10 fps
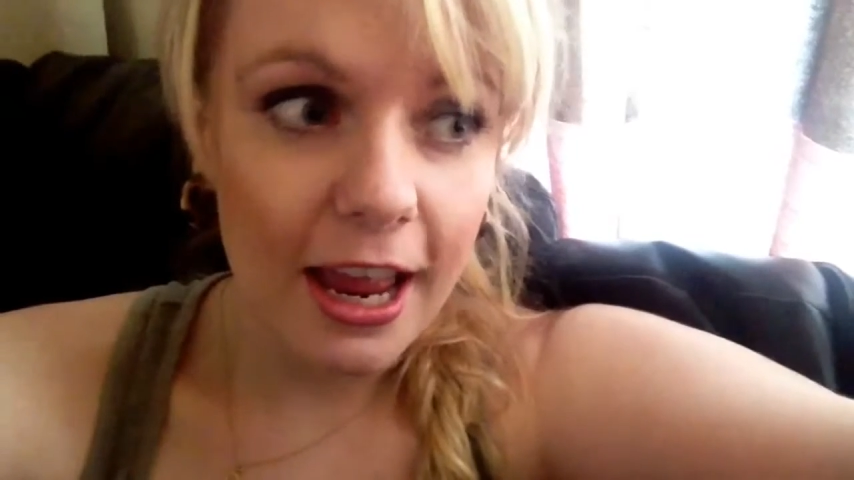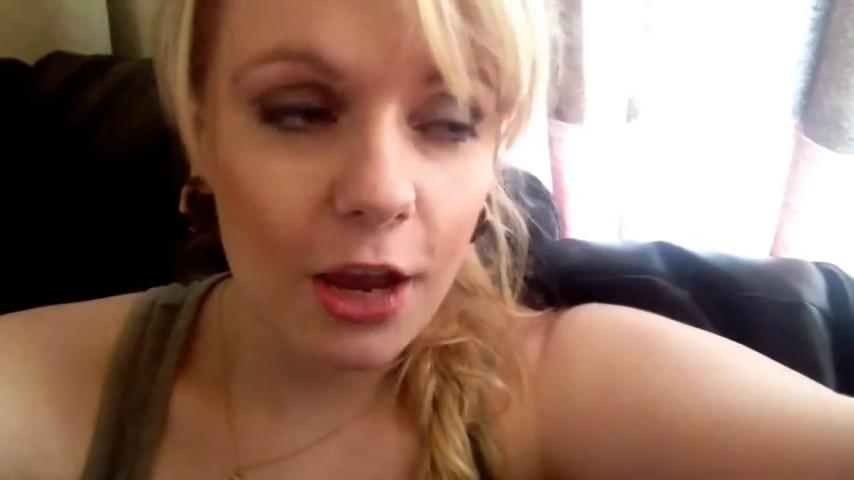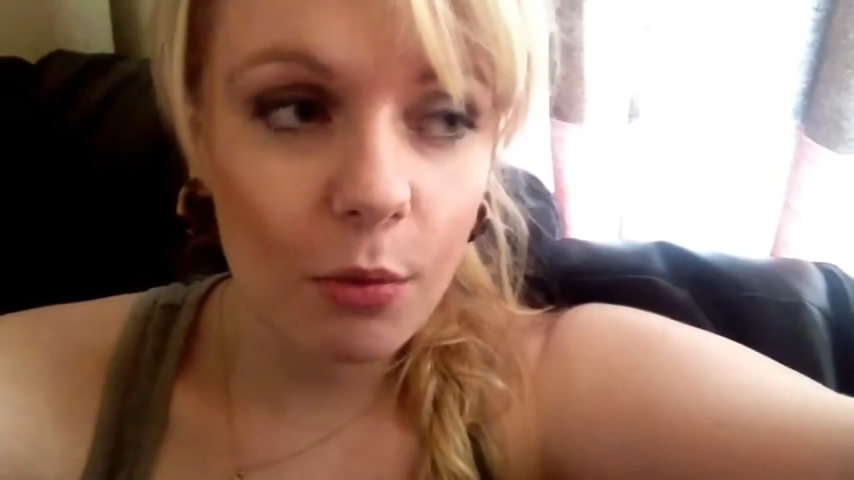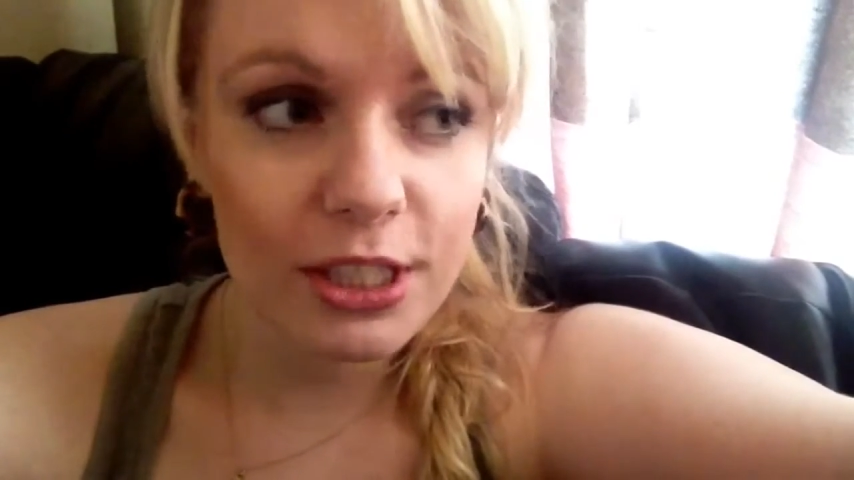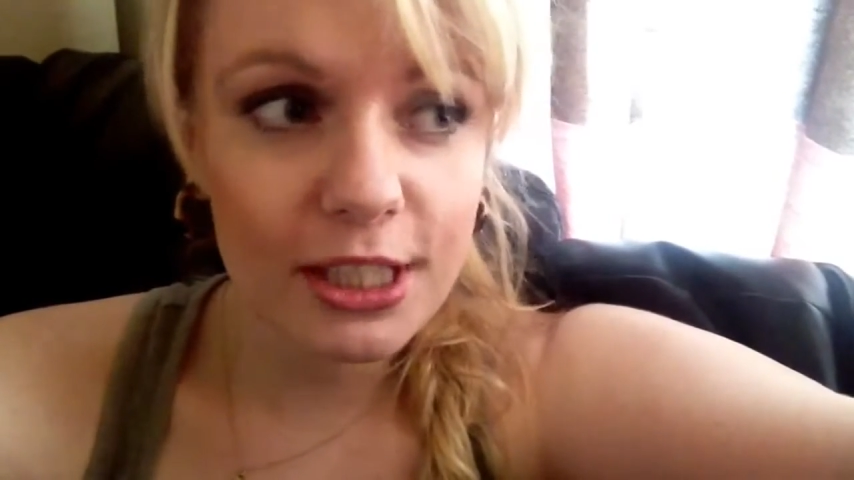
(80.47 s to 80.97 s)

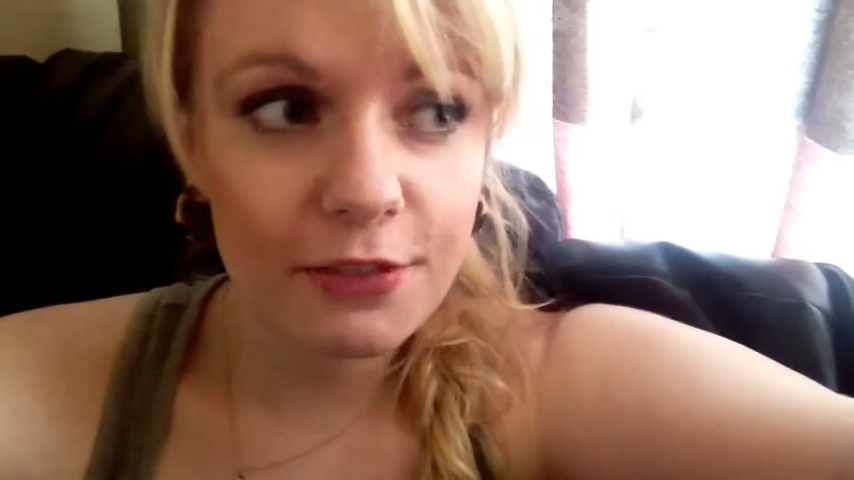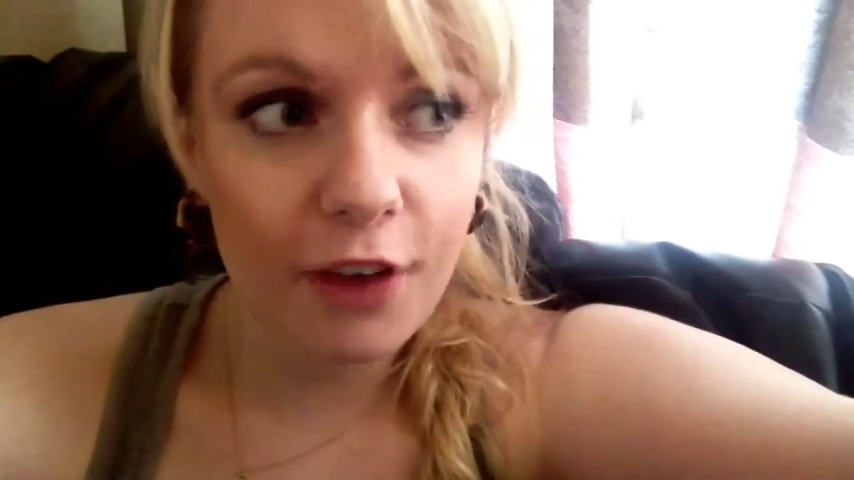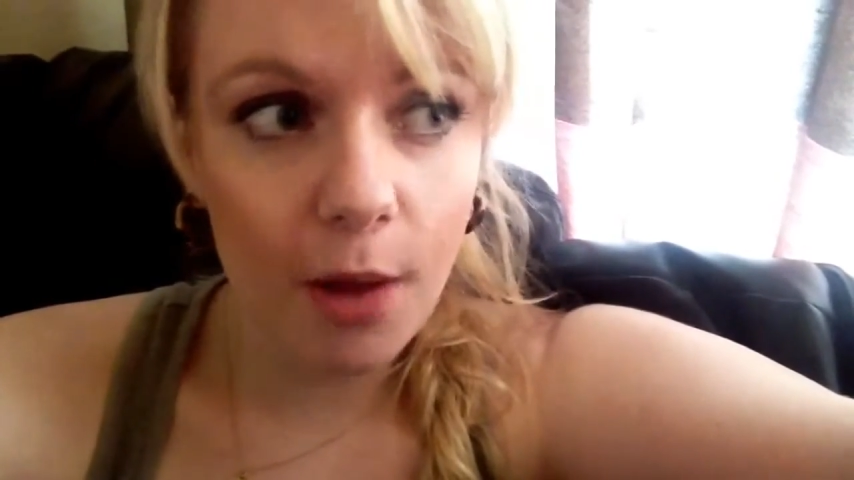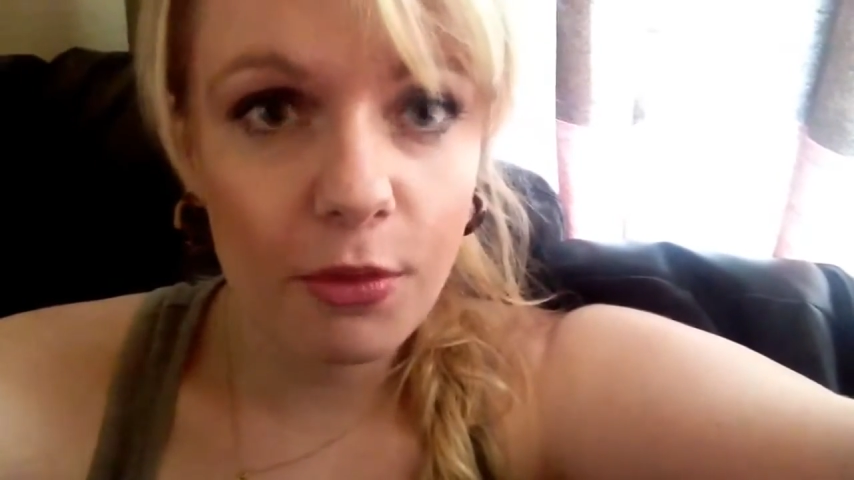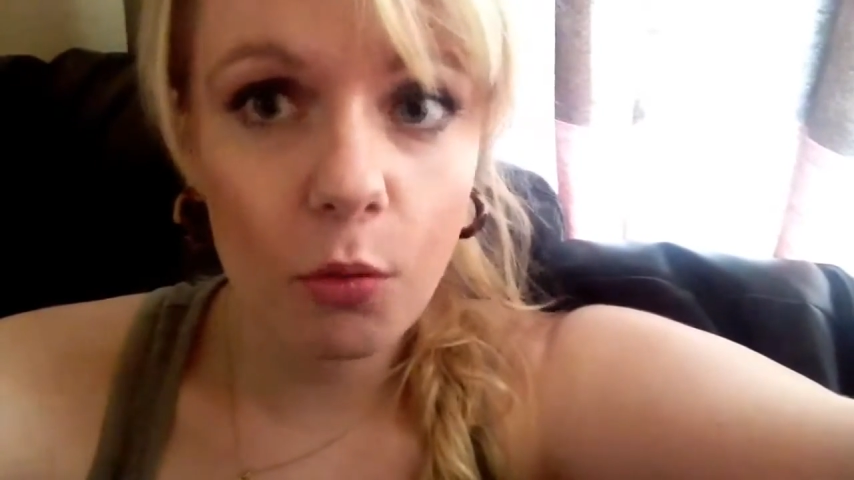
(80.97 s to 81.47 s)
It was
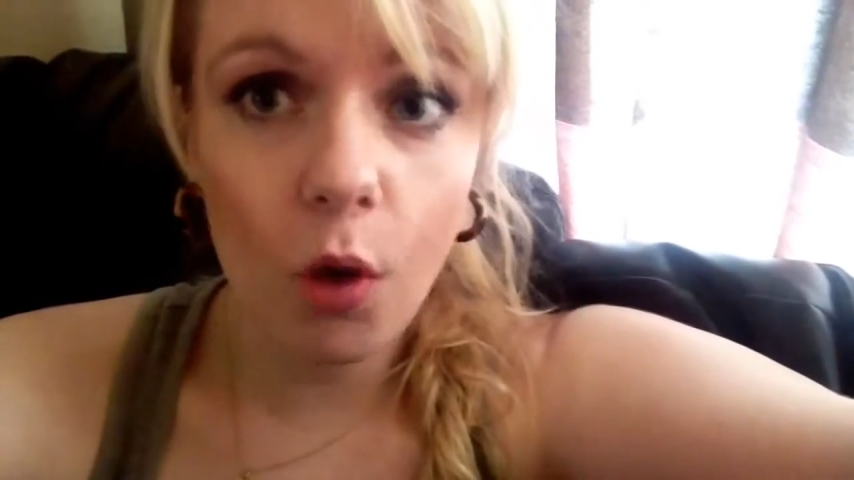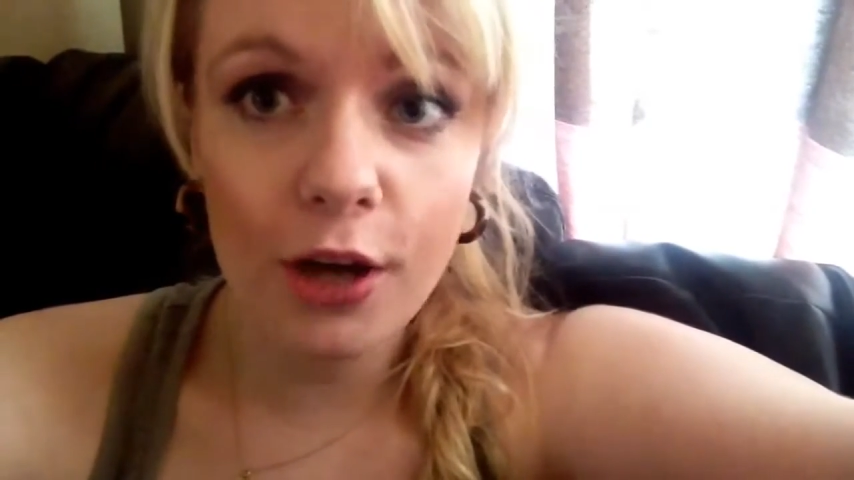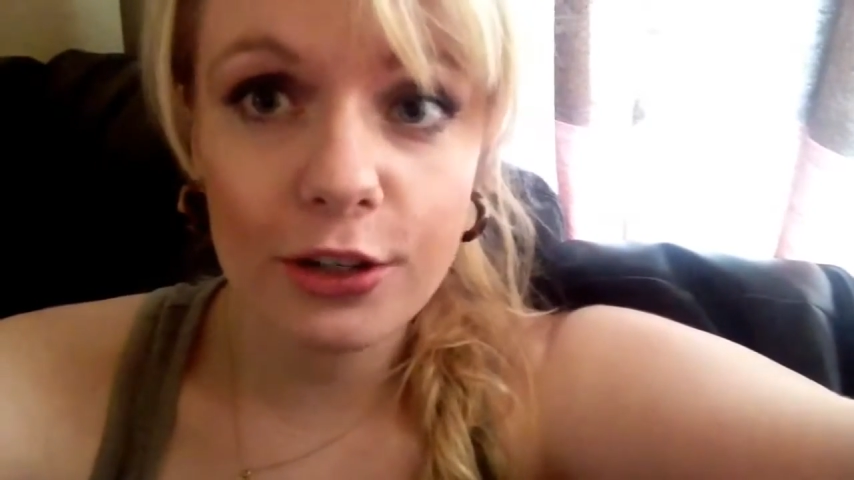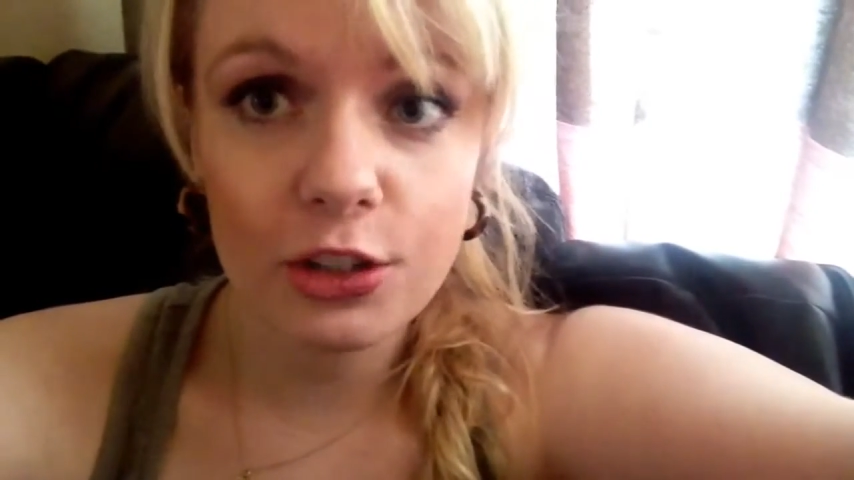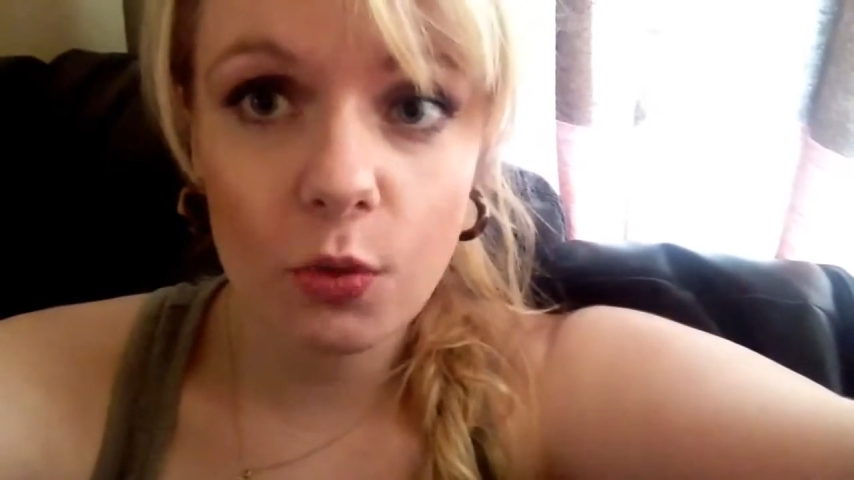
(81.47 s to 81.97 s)
from the
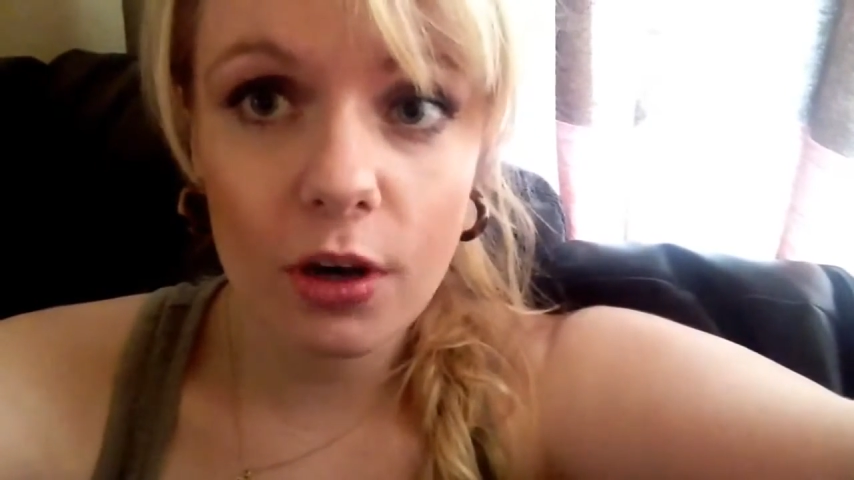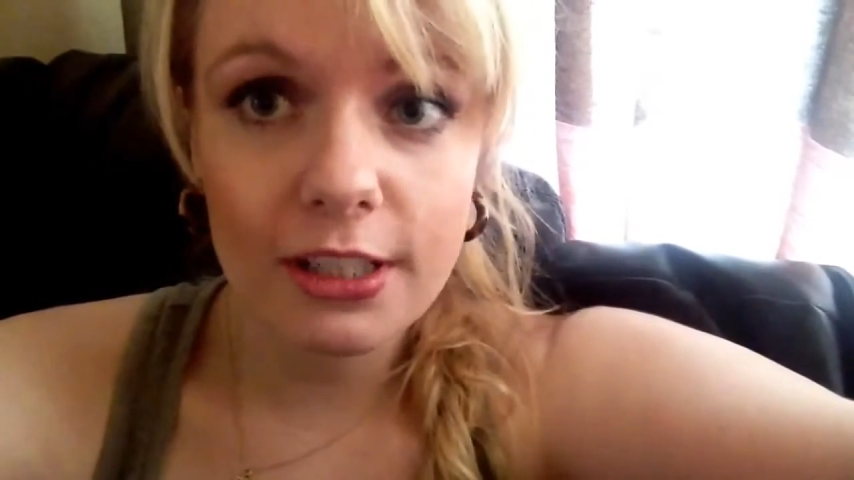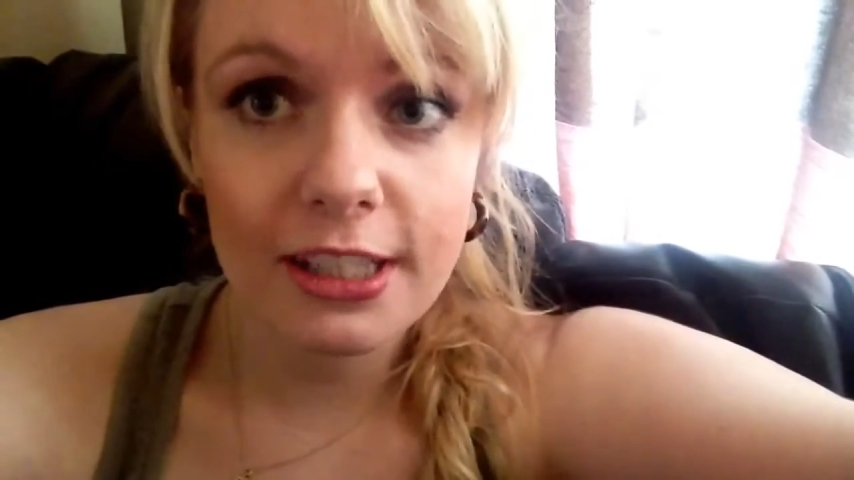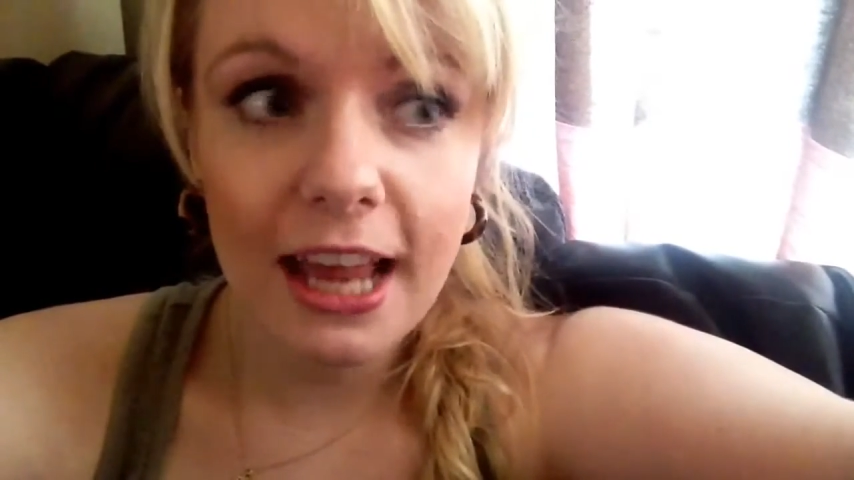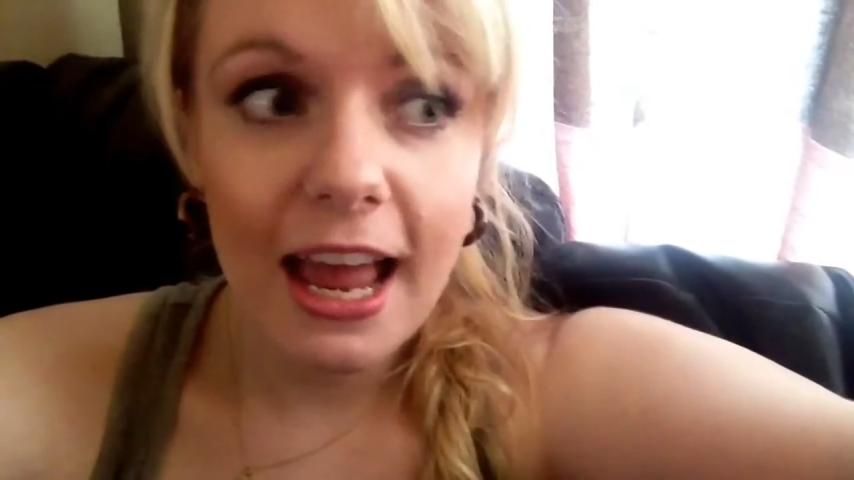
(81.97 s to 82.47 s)
water
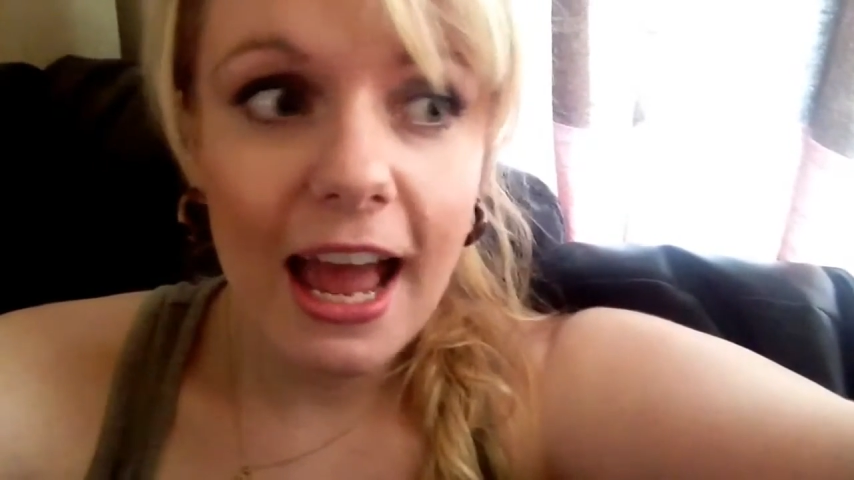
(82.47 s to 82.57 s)
source,